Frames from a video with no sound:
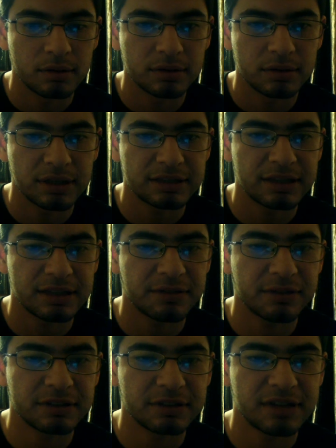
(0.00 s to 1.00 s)
That's the end
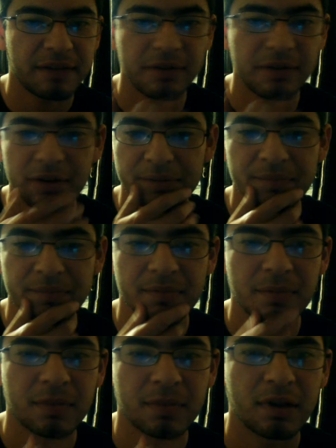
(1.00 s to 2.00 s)
for this chapter.
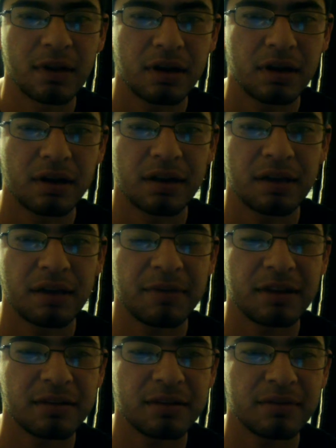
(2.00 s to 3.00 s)
Give
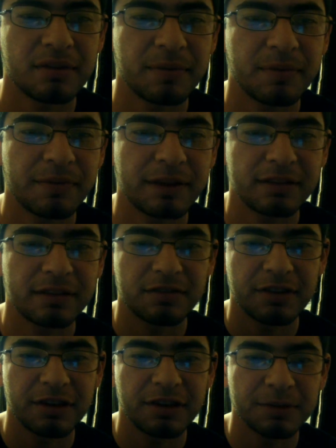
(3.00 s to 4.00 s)
me a thumbs up if you like this
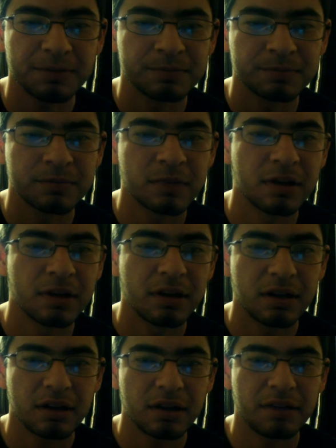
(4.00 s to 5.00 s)
video.
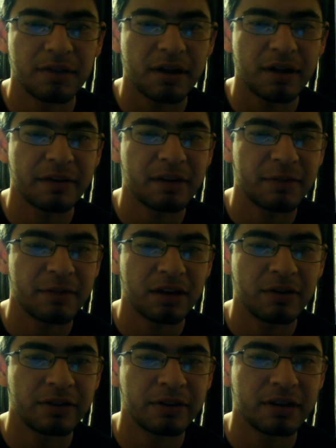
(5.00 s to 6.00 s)
Leave a comment down
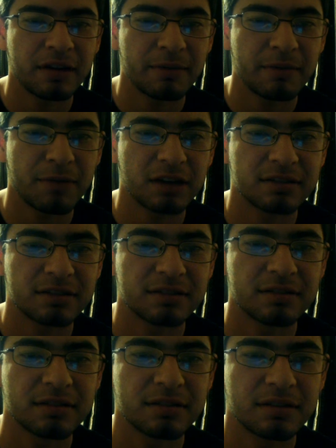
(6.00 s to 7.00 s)
below in the comment
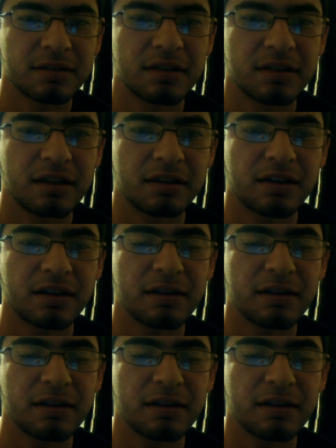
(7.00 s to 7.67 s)
box. And